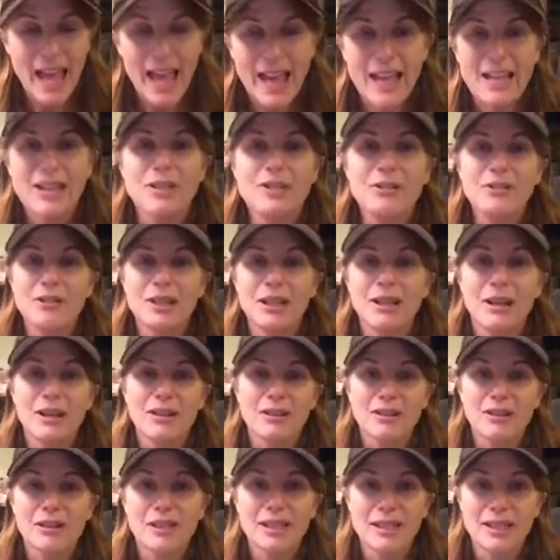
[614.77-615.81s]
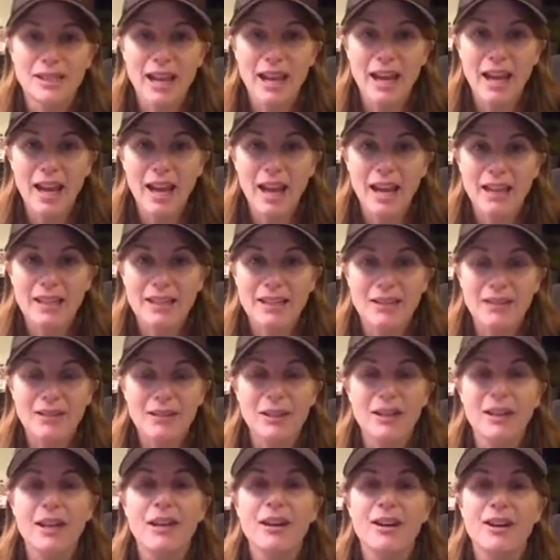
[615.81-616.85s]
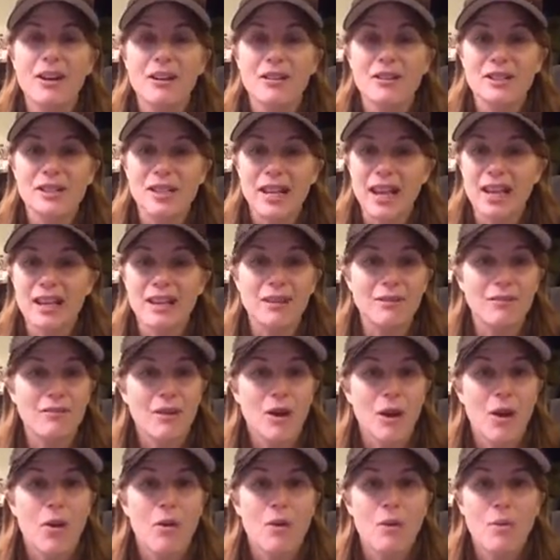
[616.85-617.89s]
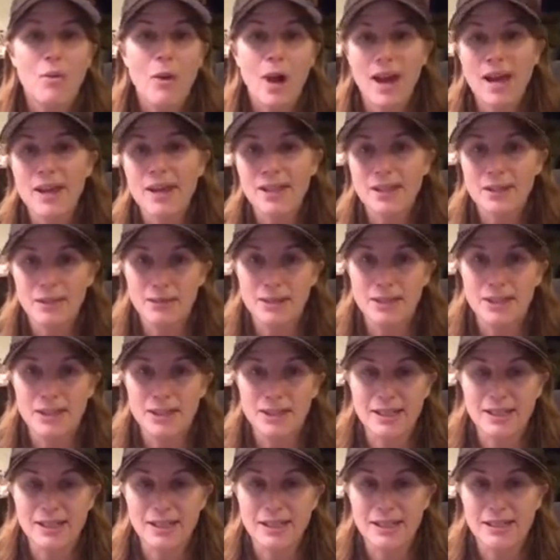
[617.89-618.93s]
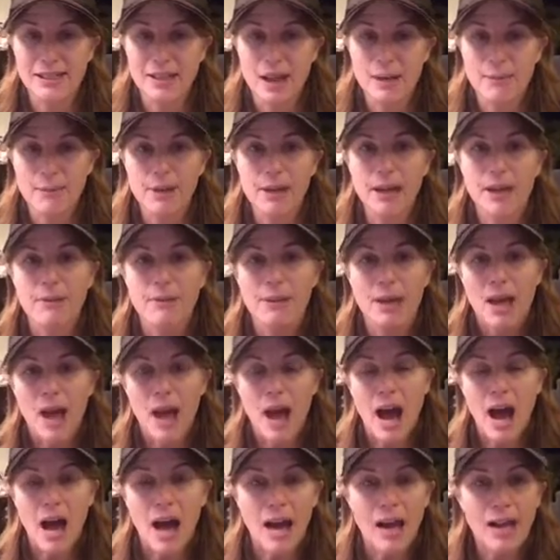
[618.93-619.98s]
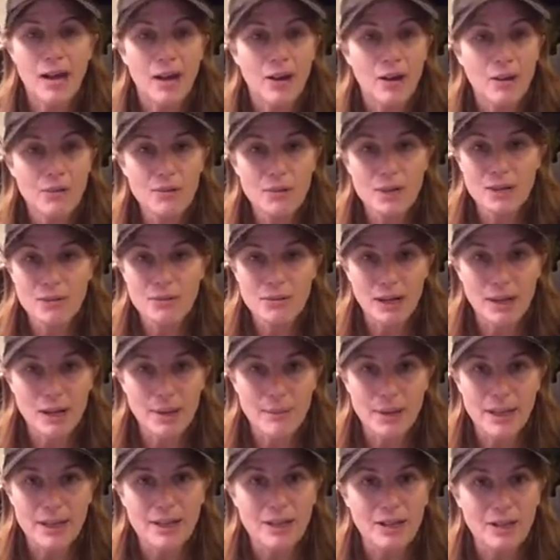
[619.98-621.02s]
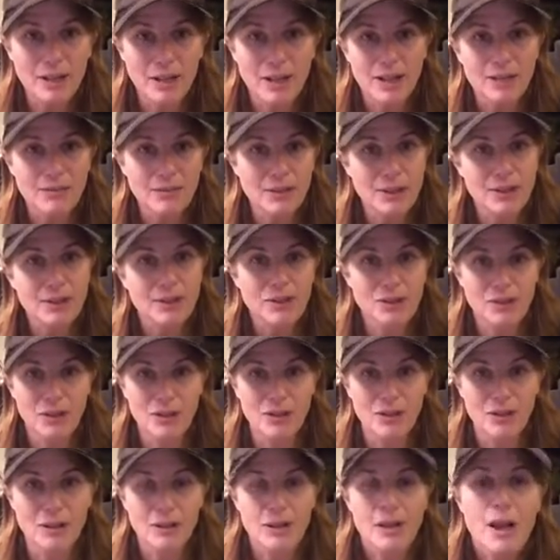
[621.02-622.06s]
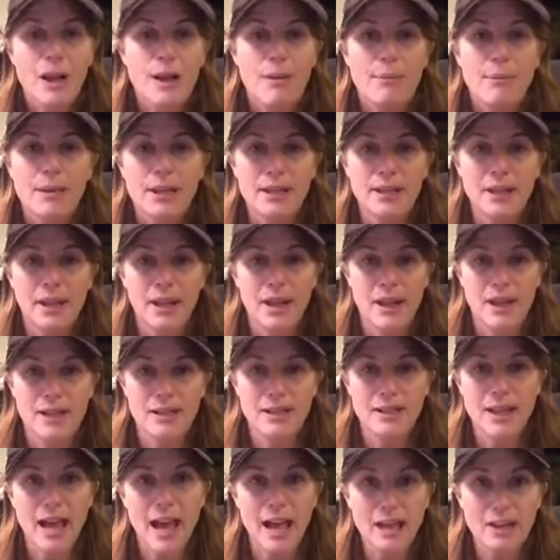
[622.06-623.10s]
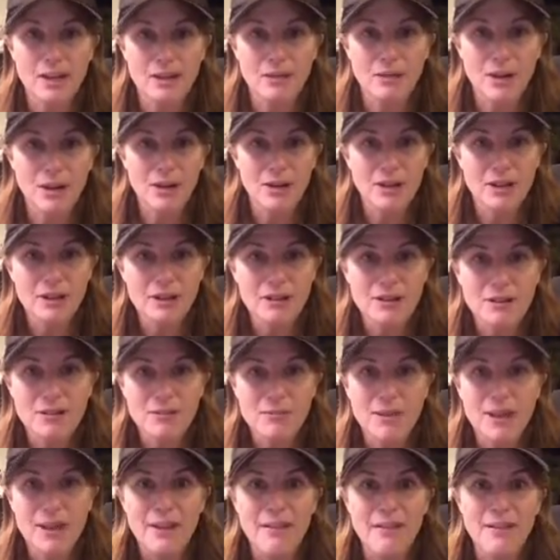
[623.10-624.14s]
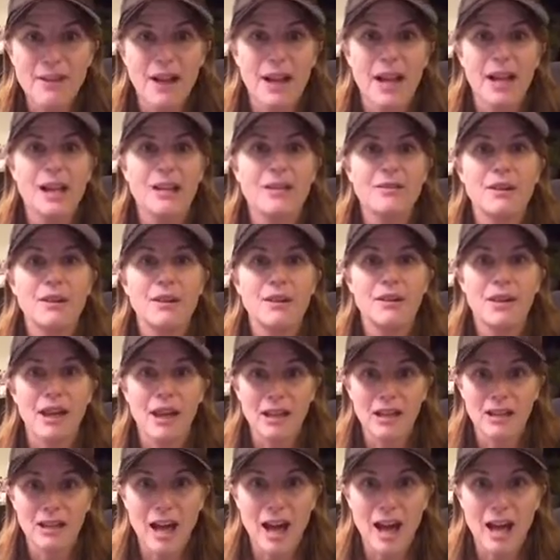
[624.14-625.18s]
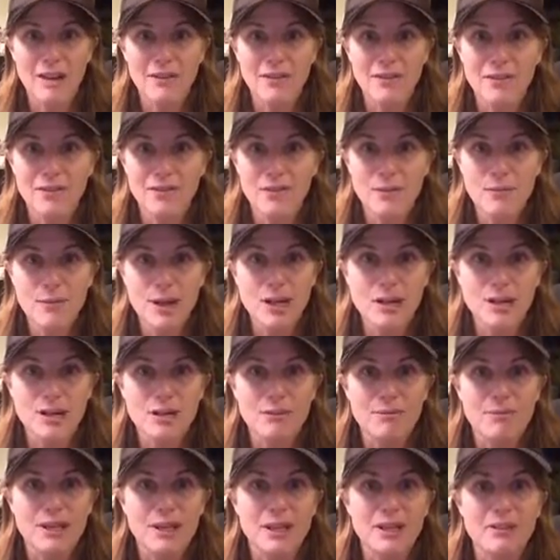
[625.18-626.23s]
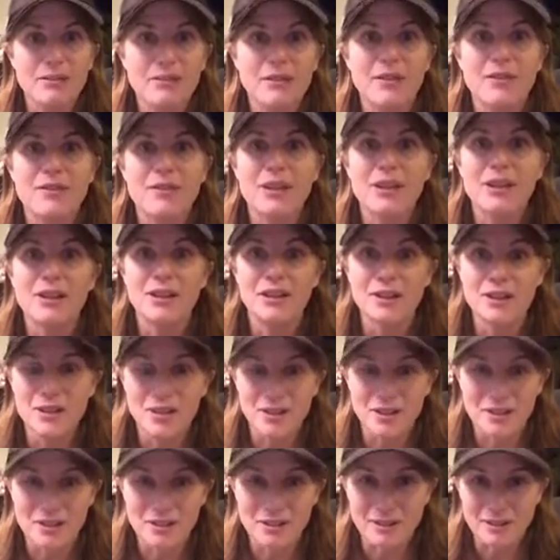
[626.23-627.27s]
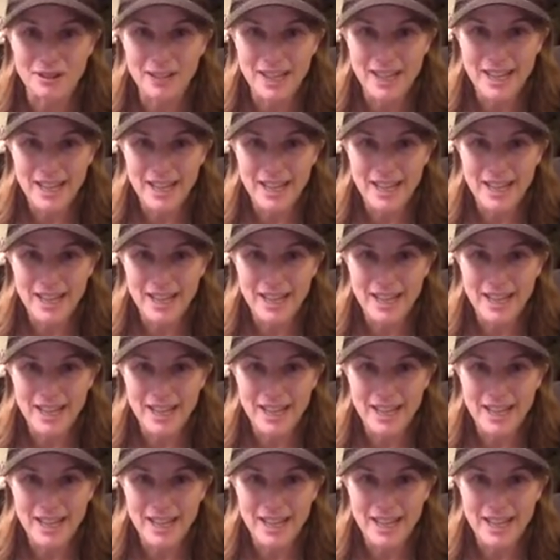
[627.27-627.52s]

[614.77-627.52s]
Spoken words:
And you can get an understanding of why this resistance is coming up. I always recommend starting with your journal because that's where you may find a lot of information being revealed to you